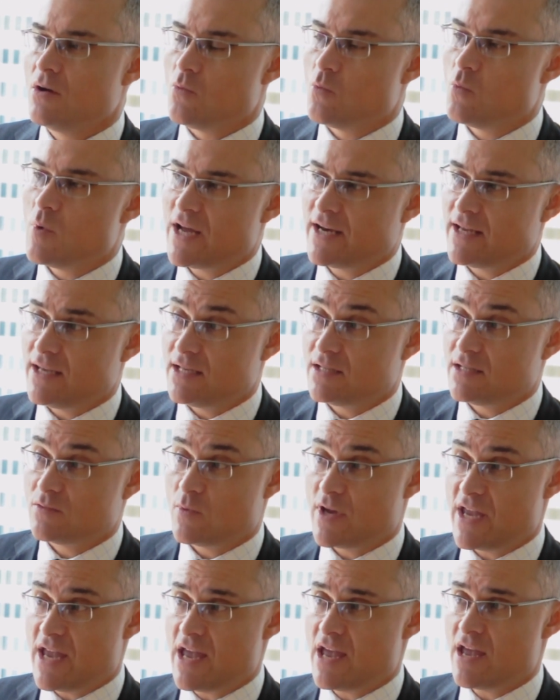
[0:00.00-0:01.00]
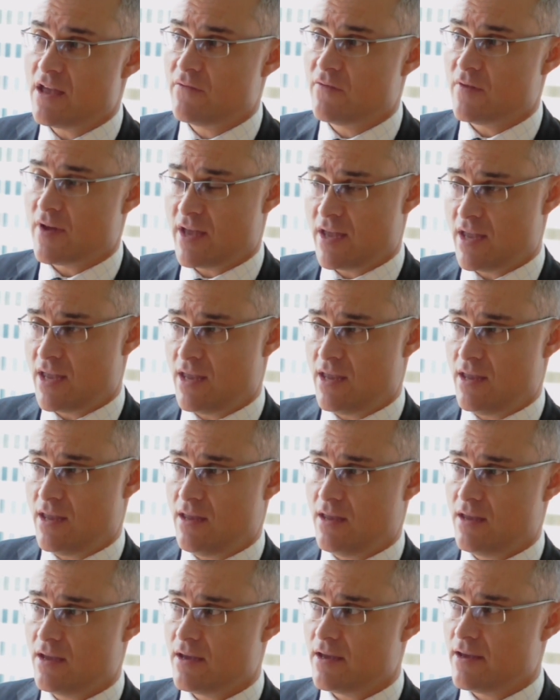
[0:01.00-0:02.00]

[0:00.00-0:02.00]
One is we have an